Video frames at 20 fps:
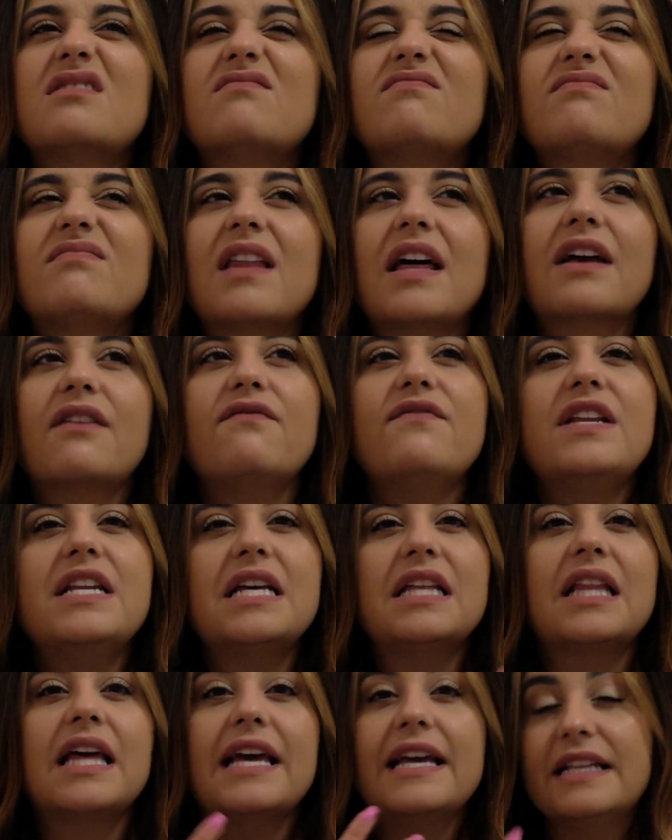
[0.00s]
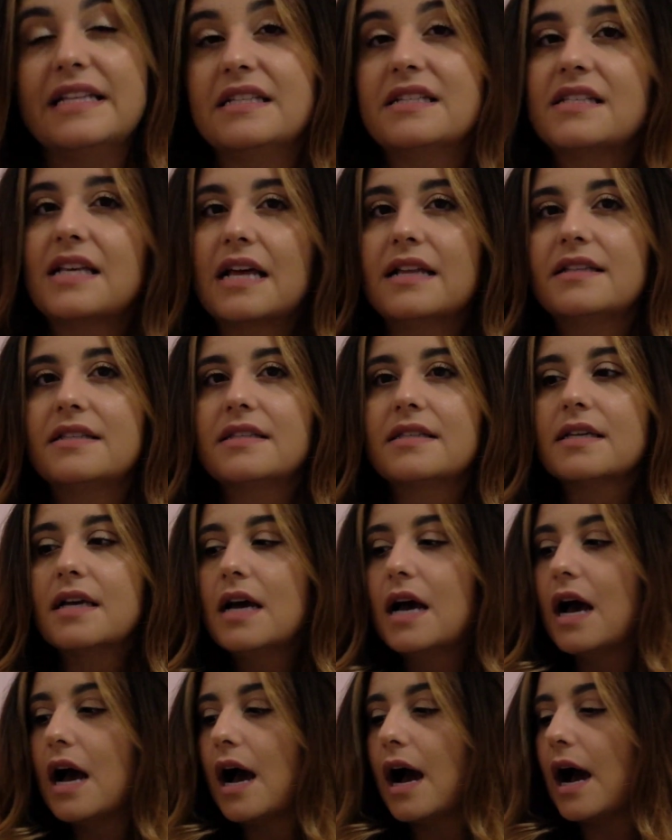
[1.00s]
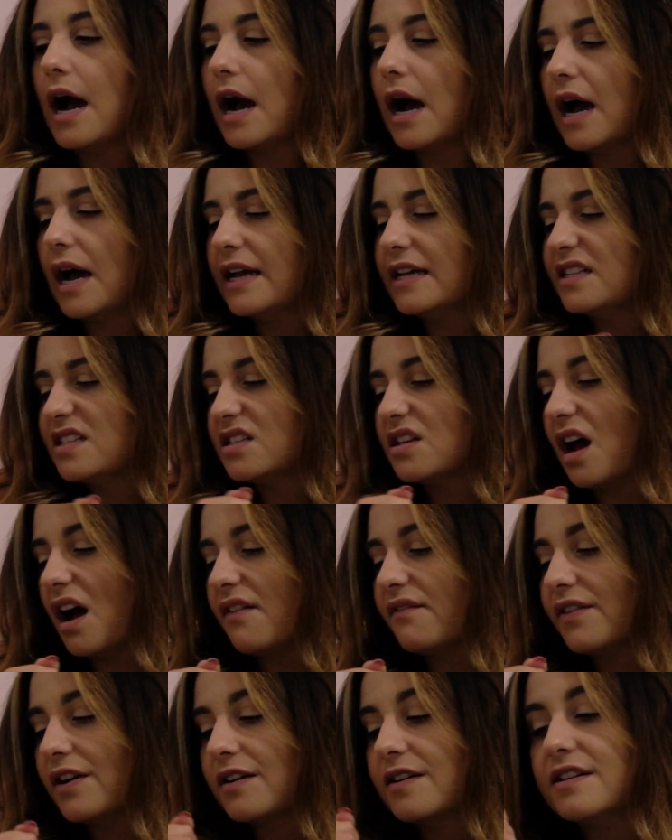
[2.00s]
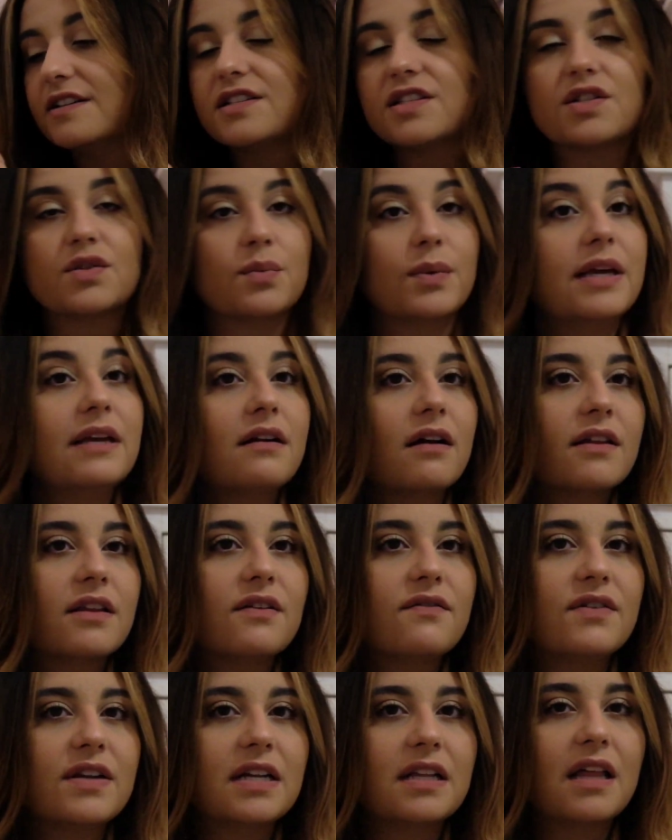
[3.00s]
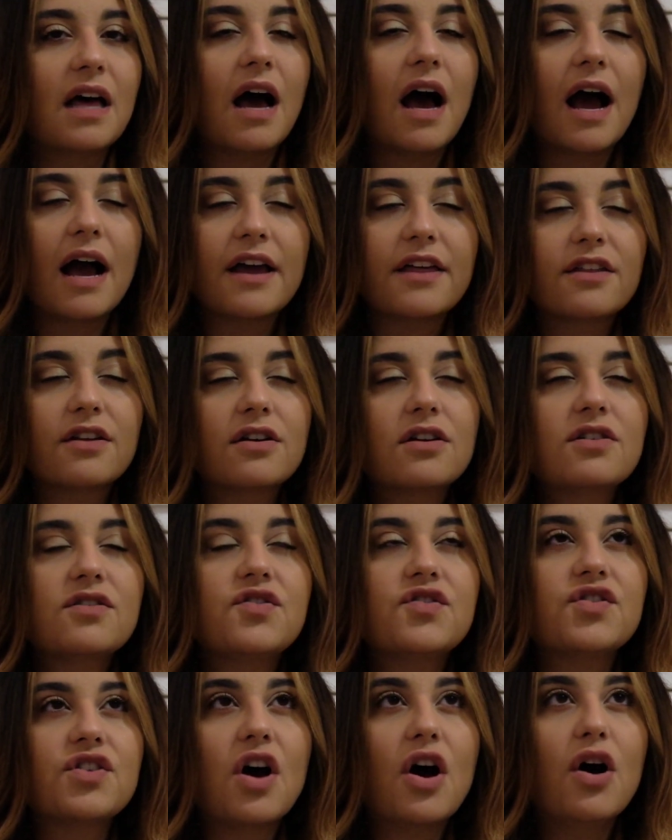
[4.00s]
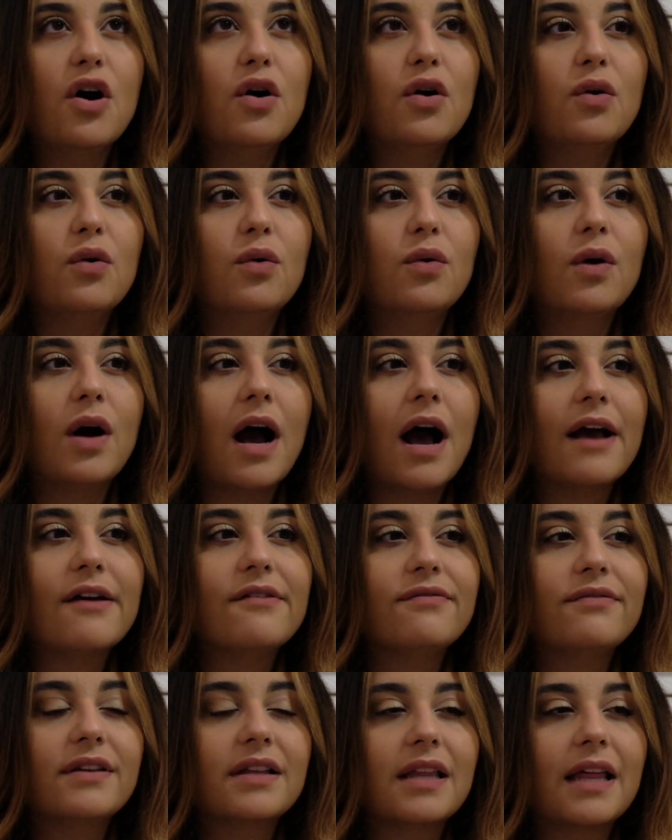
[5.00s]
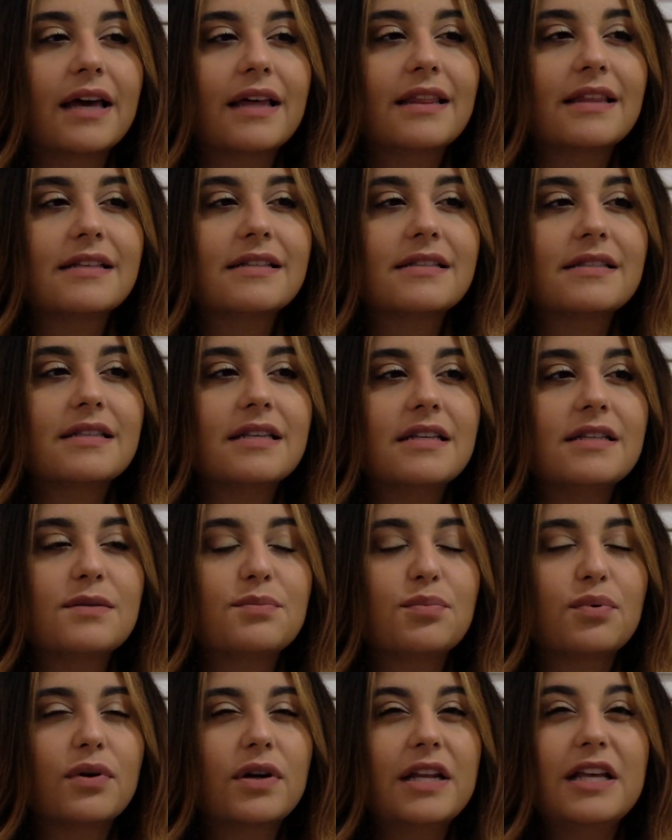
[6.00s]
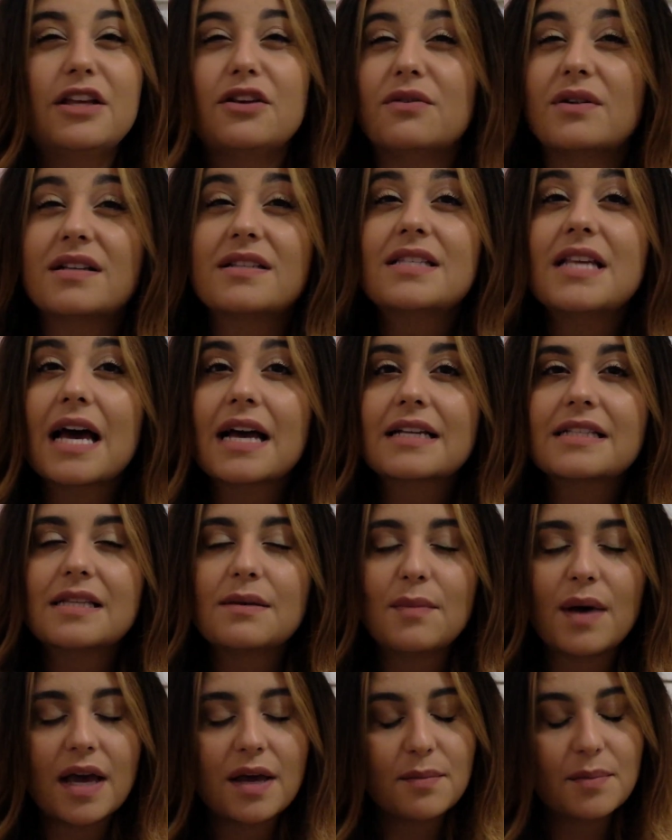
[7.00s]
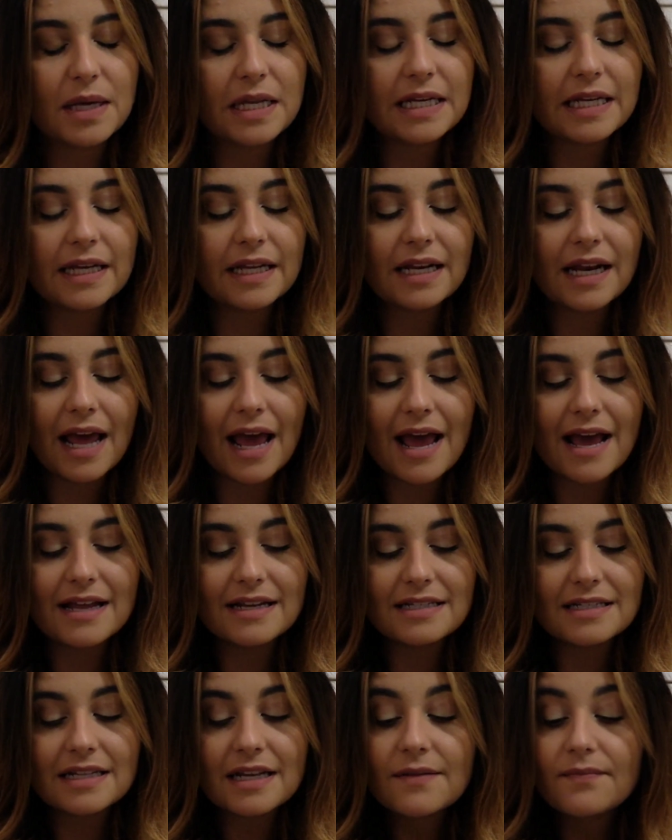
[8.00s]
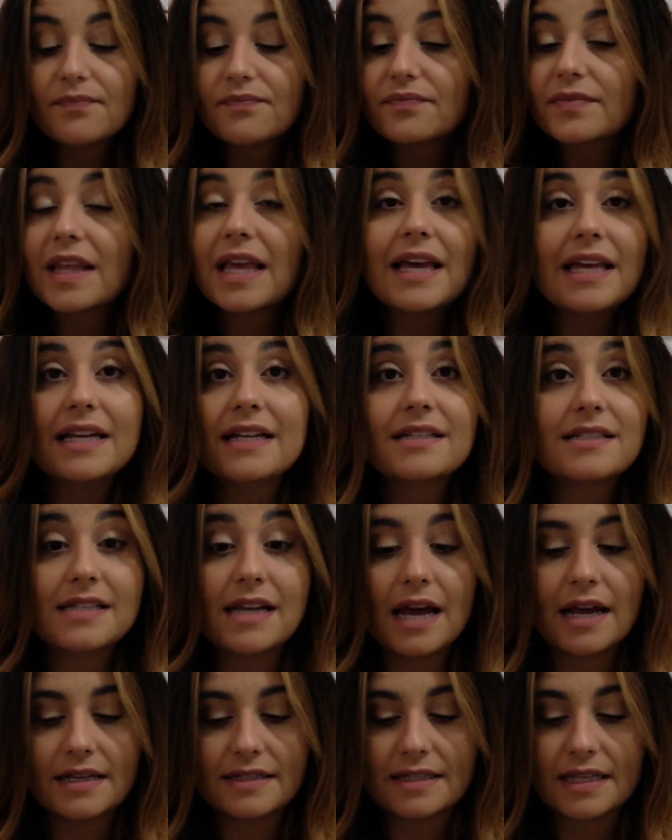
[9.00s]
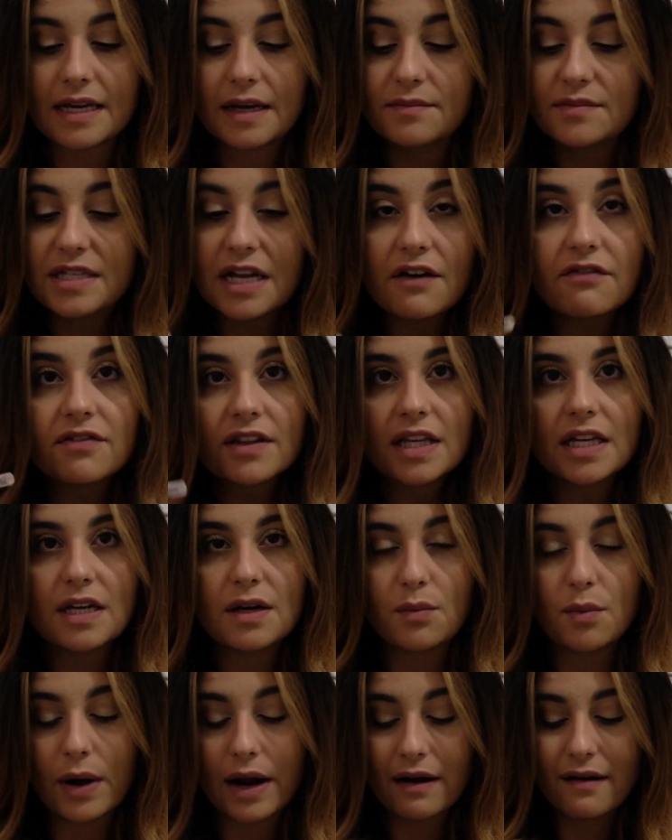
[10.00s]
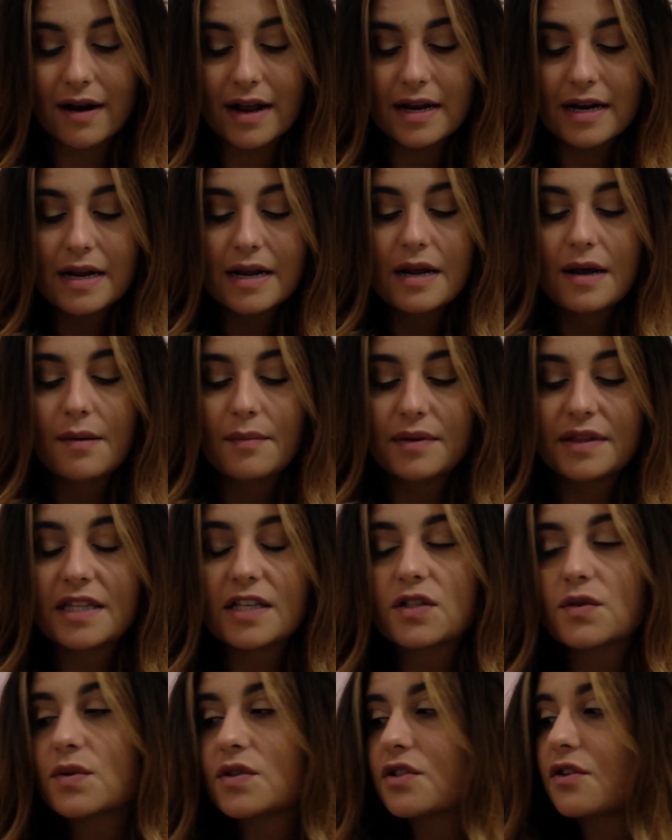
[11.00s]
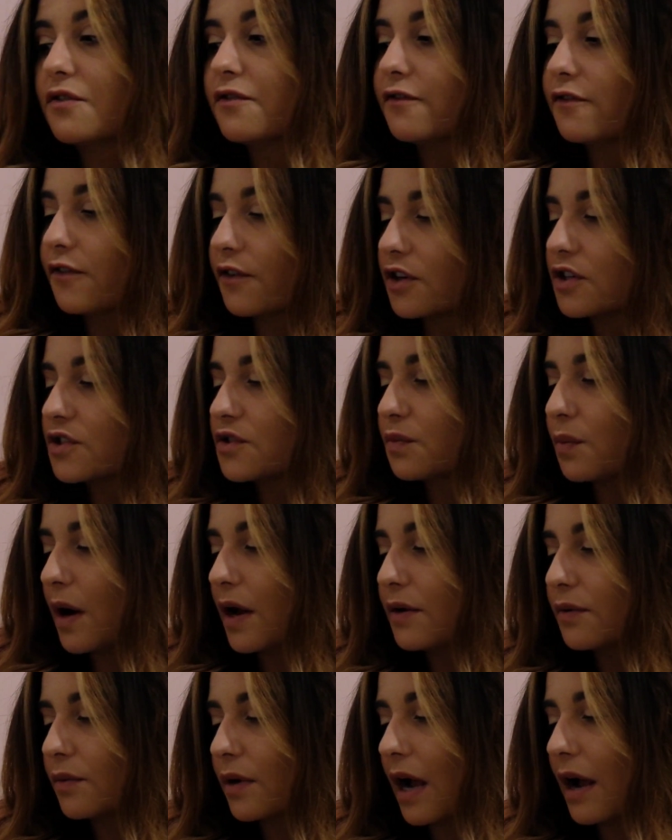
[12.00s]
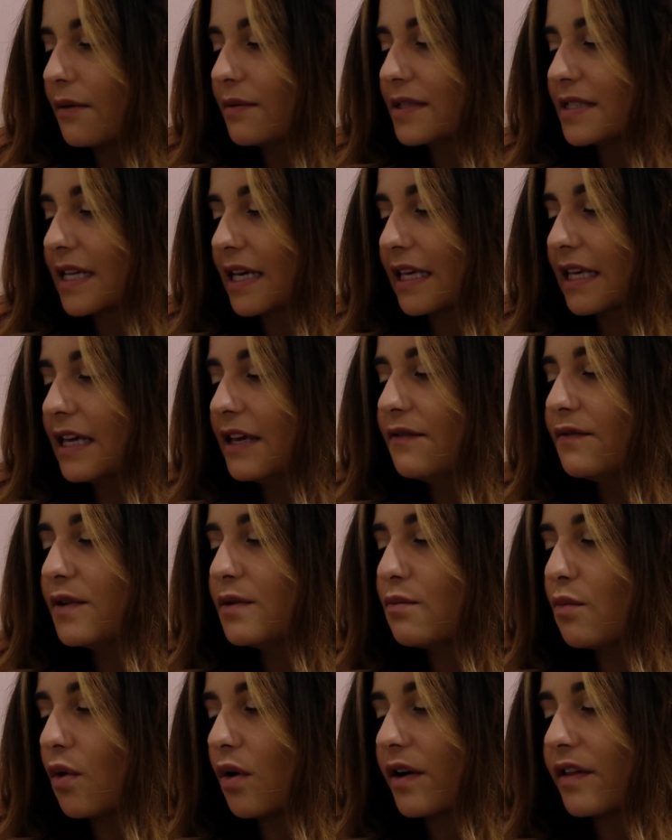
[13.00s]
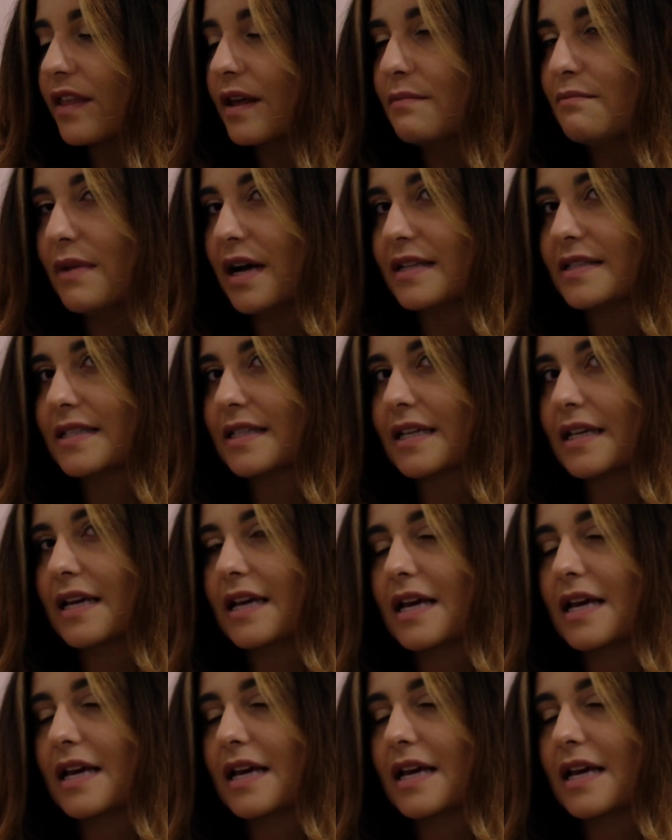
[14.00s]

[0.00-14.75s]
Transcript: like vanilla incense. It's not very sweet on the vanilla either. So I feel like this is pretty unisex in my opinion. And it is nice, like I'm definitely gonna wear it, but this was the first one where I was like, even more than Musk